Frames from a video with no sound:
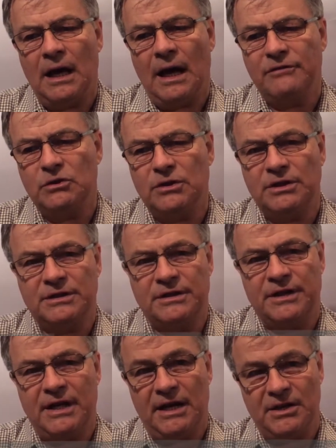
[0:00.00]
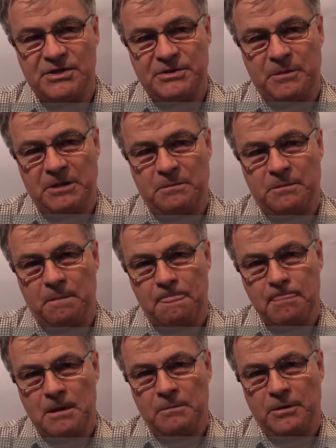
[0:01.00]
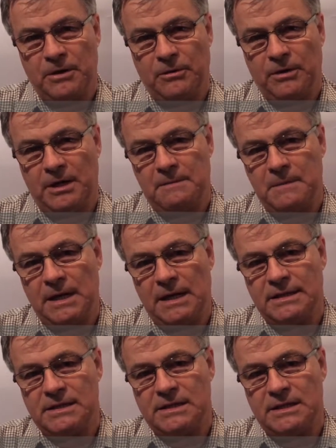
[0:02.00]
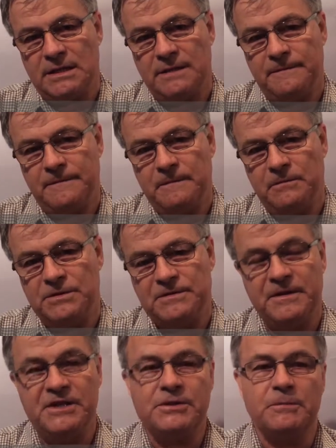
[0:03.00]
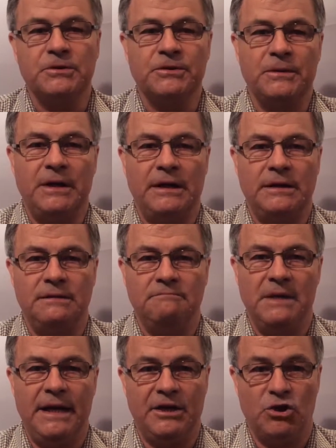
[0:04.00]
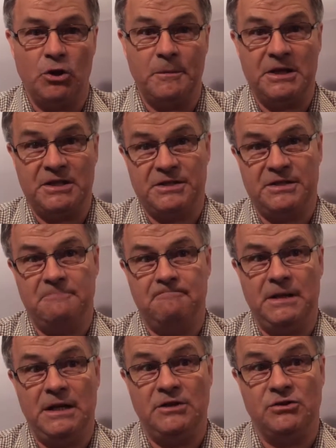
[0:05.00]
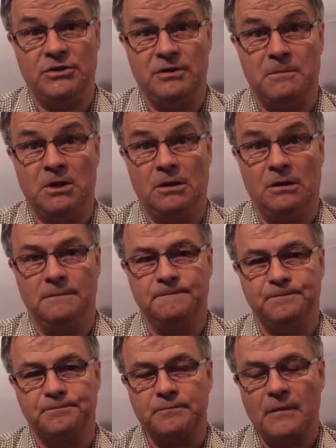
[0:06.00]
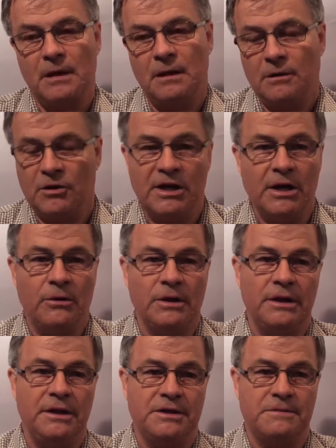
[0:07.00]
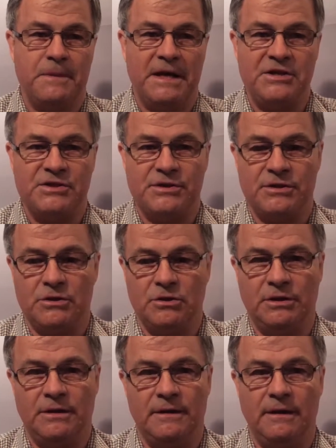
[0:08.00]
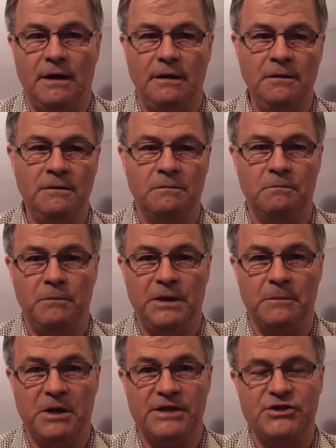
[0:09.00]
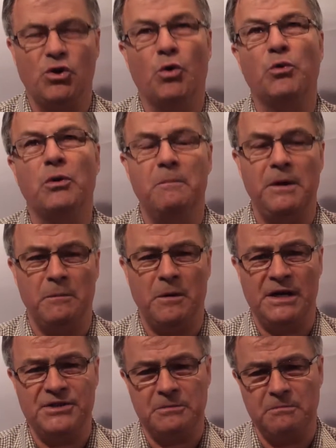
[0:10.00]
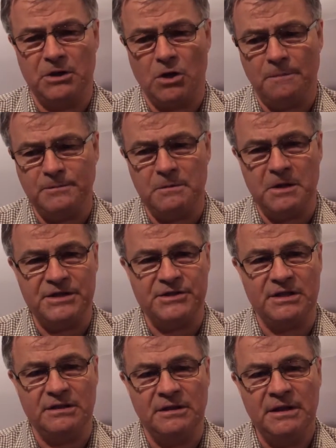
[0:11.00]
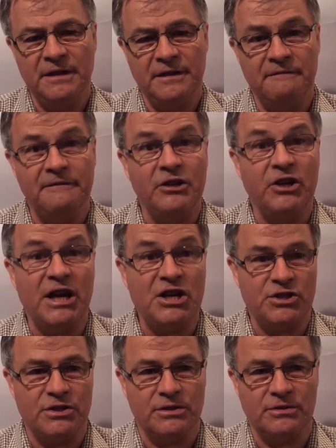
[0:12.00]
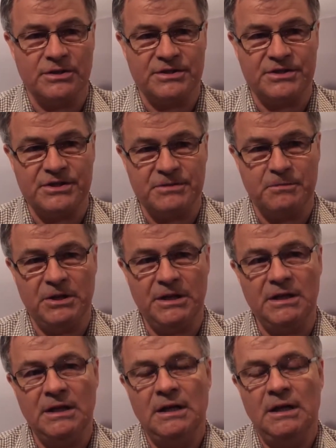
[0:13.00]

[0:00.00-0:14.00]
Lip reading: have a look at the Accu-Spread program and see if it was feasible to add economics into the model. And currently it's based on minimising, or not minimising, but optimising the variation across the spread.